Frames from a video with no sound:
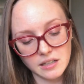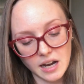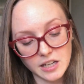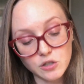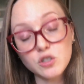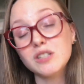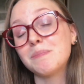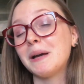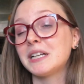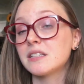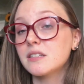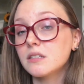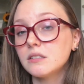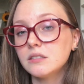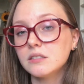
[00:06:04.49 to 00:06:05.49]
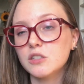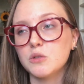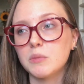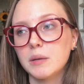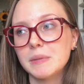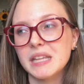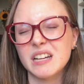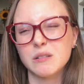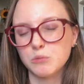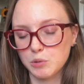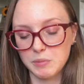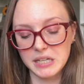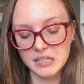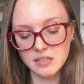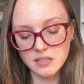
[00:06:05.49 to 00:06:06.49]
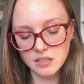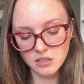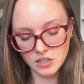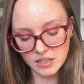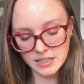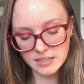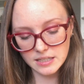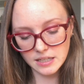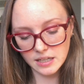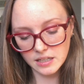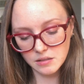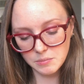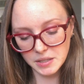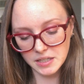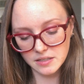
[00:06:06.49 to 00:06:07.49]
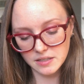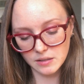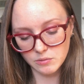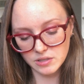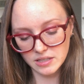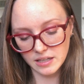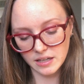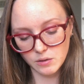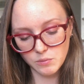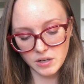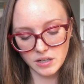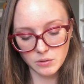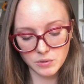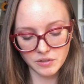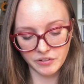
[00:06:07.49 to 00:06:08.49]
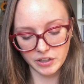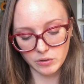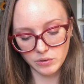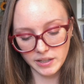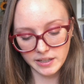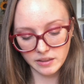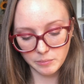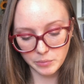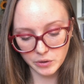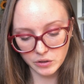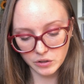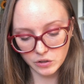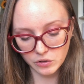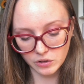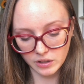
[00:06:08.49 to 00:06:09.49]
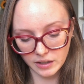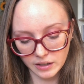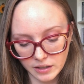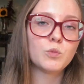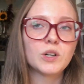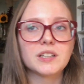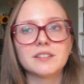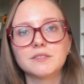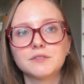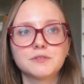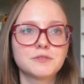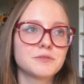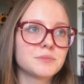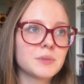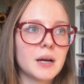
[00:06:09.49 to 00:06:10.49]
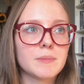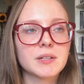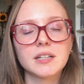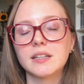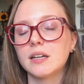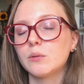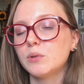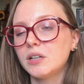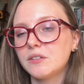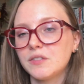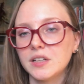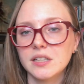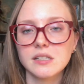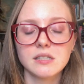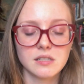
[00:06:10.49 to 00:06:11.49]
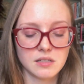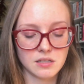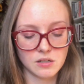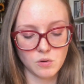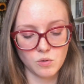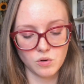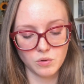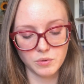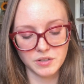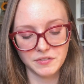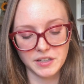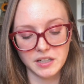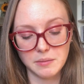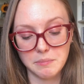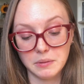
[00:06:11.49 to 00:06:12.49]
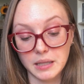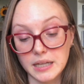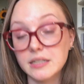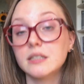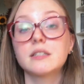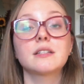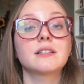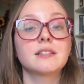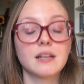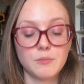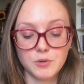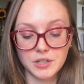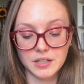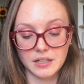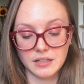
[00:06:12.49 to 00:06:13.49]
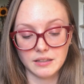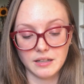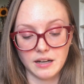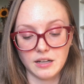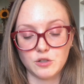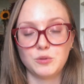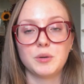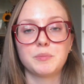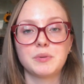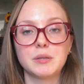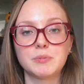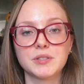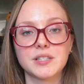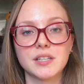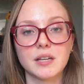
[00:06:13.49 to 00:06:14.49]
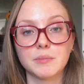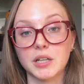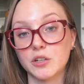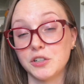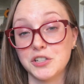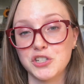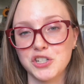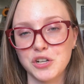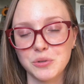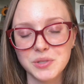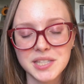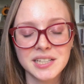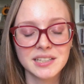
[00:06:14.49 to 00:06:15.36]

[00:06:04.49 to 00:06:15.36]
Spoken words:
I used pencil, so maybe that would be considered easing in, because I was like, well, what if I don't like the book, or like, what if I'm gonna get rid of it, or what if I need to blend it to someone and like I don't want people seeing my cringy notes in